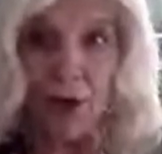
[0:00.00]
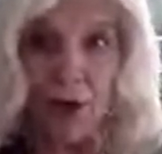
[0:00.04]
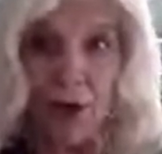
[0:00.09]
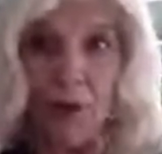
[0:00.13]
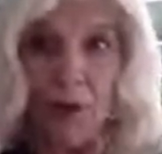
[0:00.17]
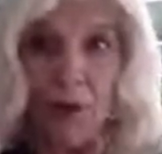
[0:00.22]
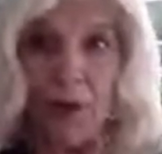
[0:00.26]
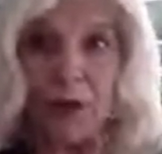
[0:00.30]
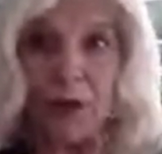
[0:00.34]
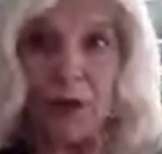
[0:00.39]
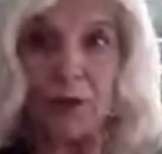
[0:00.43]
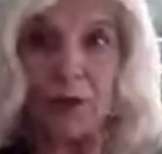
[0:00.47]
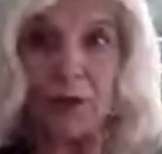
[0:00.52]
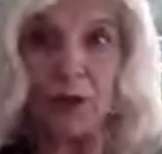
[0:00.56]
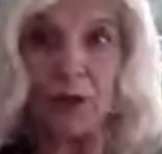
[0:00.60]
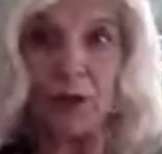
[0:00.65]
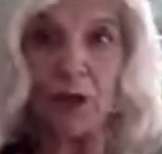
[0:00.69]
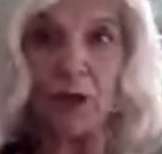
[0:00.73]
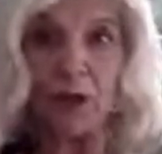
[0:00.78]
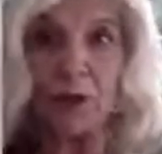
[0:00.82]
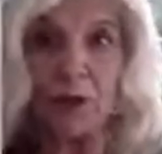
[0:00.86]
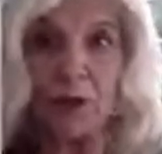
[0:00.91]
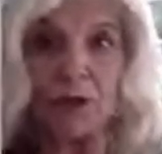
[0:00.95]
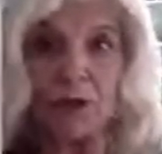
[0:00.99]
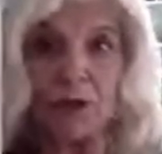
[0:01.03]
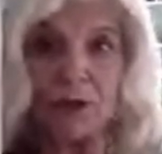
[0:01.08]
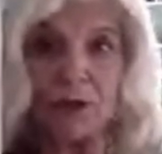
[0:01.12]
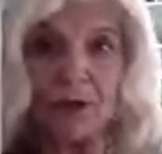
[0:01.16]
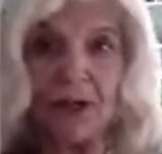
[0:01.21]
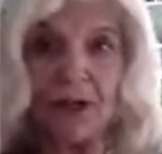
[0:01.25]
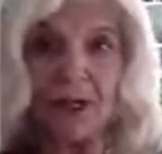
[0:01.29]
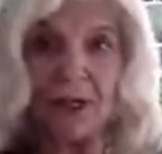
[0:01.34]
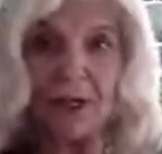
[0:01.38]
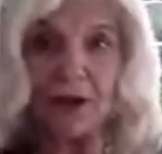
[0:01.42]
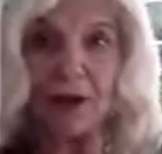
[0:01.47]
When you close your
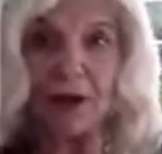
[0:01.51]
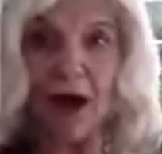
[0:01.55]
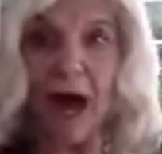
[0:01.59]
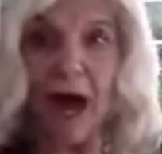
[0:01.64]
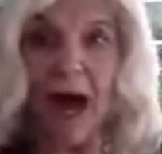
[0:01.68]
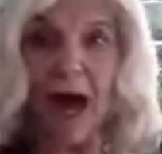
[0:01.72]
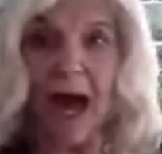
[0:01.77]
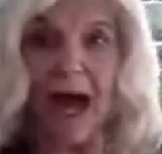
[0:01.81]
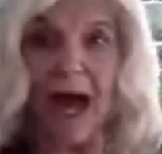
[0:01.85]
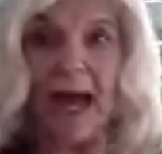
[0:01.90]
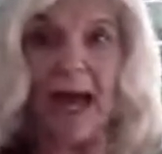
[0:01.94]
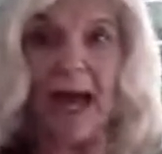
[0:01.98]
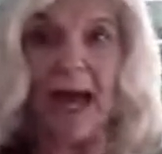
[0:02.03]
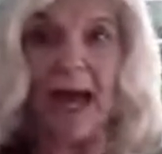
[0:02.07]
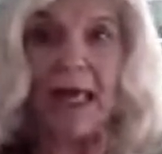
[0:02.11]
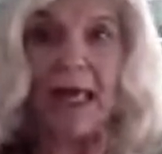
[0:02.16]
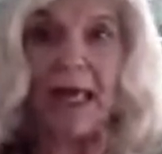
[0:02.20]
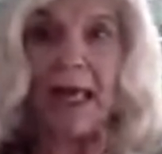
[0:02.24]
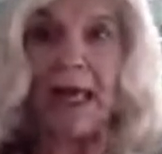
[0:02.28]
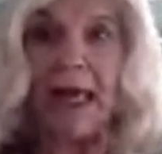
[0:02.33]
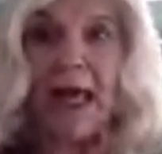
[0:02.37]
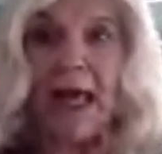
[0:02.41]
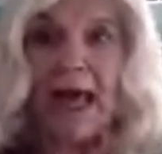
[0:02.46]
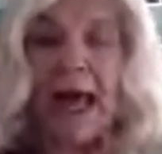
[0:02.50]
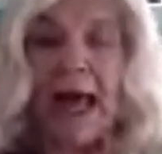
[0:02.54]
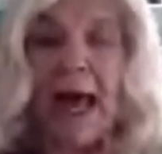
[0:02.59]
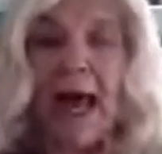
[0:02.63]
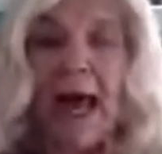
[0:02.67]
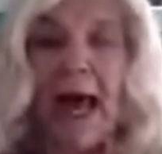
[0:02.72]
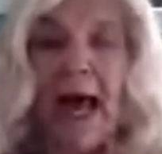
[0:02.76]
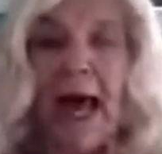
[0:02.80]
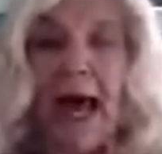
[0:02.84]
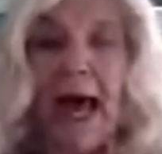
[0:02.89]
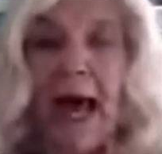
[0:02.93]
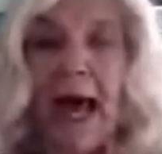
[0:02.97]
inner eye
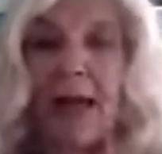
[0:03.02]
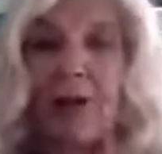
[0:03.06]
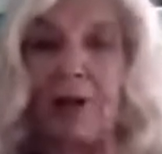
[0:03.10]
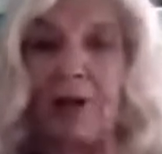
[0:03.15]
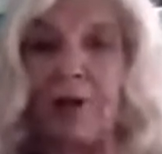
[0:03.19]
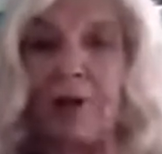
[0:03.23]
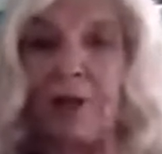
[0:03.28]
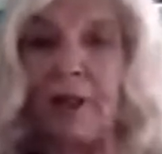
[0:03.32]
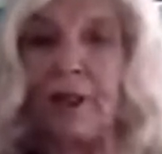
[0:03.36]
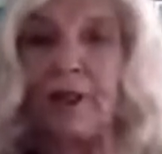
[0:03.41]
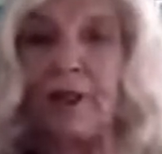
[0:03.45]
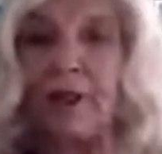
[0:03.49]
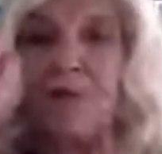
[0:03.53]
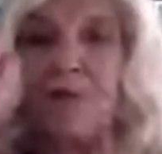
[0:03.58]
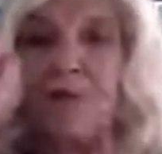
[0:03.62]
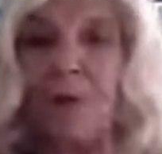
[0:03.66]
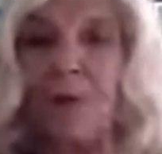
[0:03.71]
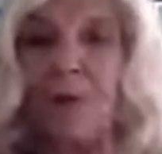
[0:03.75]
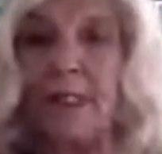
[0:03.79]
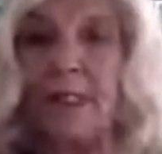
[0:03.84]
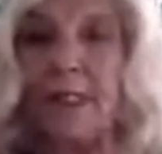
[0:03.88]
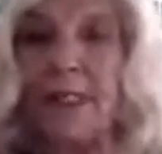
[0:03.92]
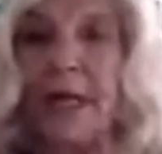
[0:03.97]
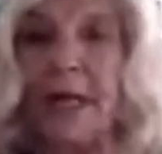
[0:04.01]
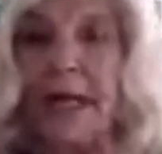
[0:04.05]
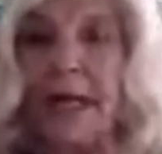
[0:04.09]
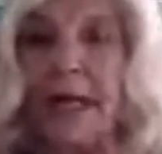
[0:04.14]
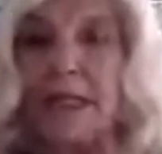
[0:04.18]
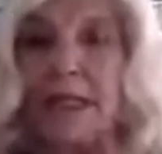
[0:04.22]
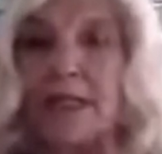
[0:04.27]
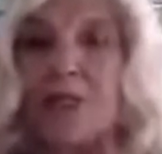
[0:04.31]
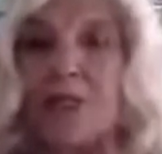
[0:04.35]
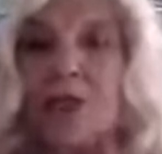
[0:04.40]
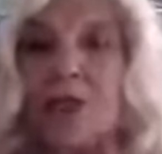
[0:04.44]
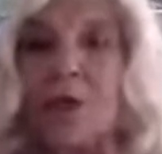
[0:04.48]
and you're in the
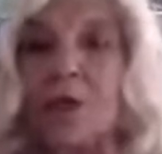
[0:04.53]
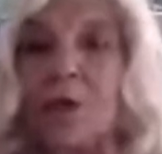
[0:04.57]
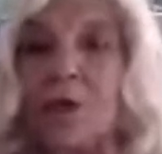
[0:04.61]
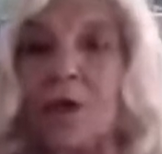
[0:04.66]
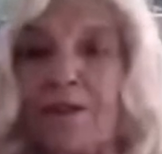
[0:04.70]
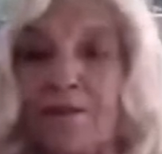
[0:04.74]
vortex, you will